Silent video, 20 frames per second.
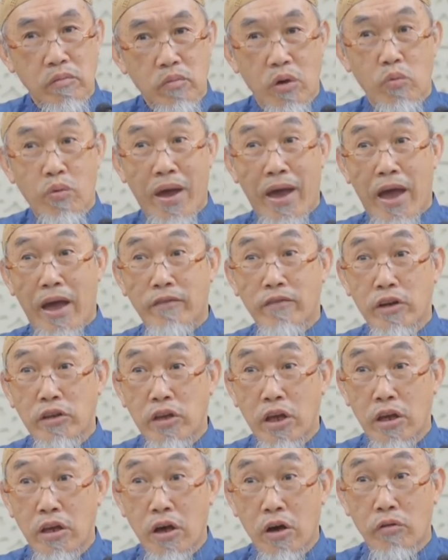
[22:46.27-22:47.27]
But wherever
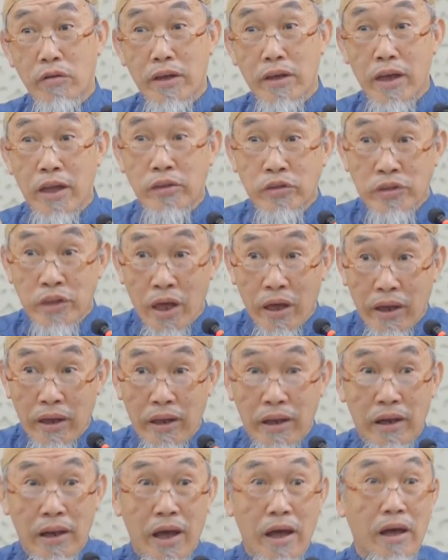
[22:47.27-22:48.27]
they go,
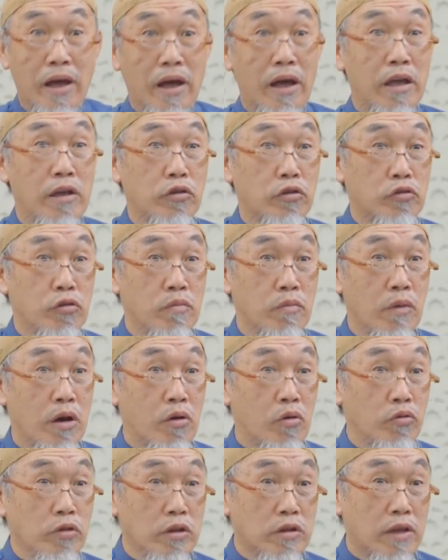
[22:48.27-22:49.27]
ittaqillah
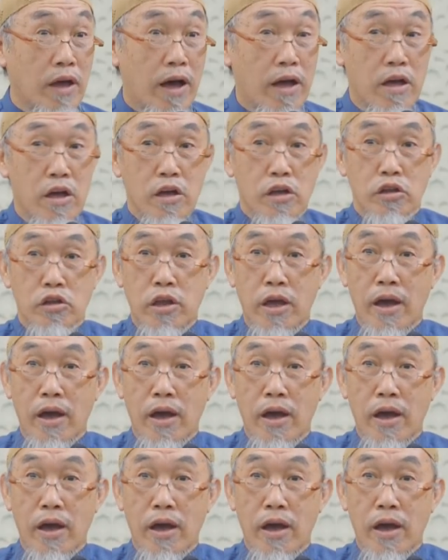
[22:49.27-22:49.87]
haysuma kunta.